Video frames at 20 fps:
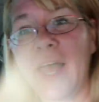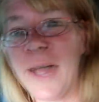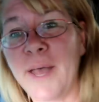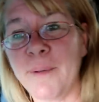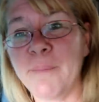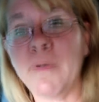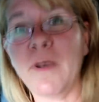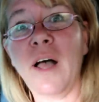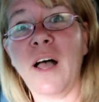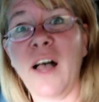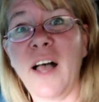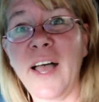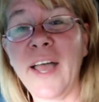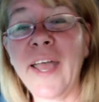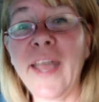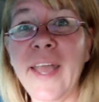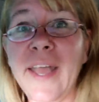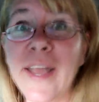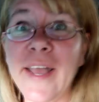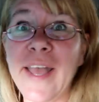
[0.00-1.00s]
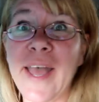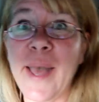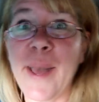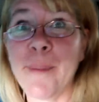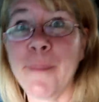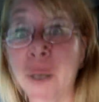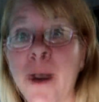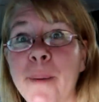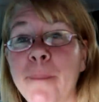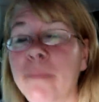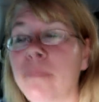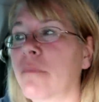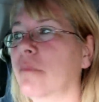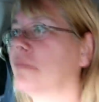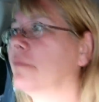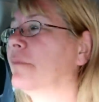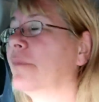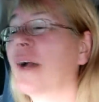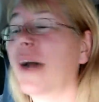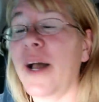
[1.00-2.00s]
Um, I am
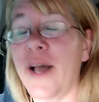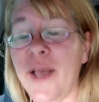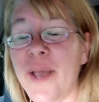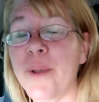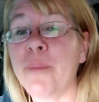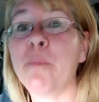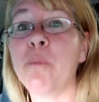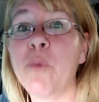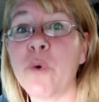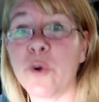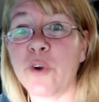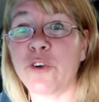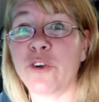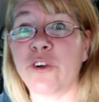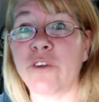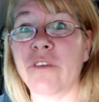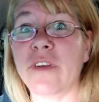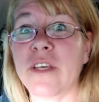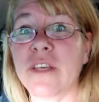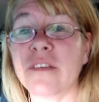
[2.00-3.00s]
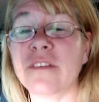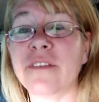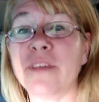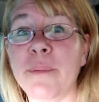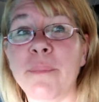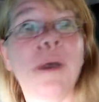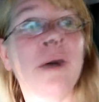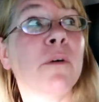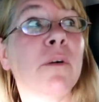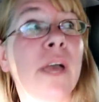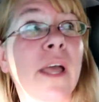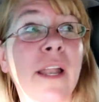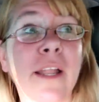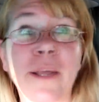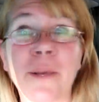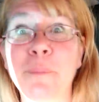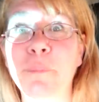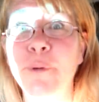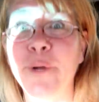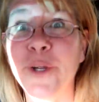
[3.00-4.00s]
I am more nervous about
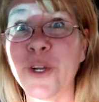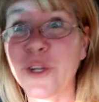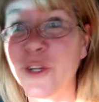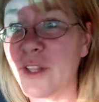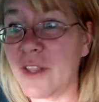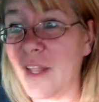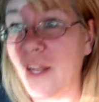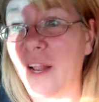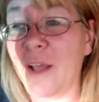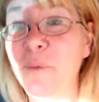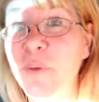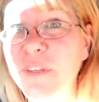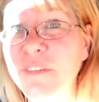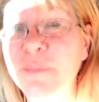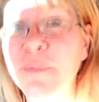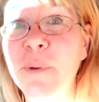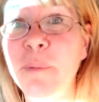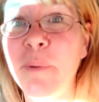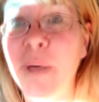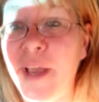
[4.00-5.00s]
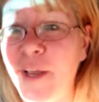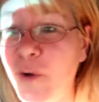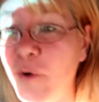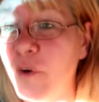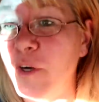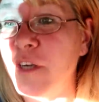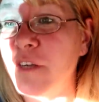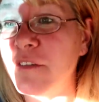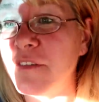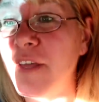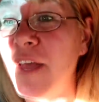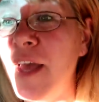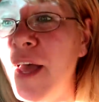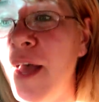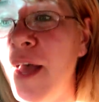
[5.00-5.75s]
getting a bird than I was about buying a horse.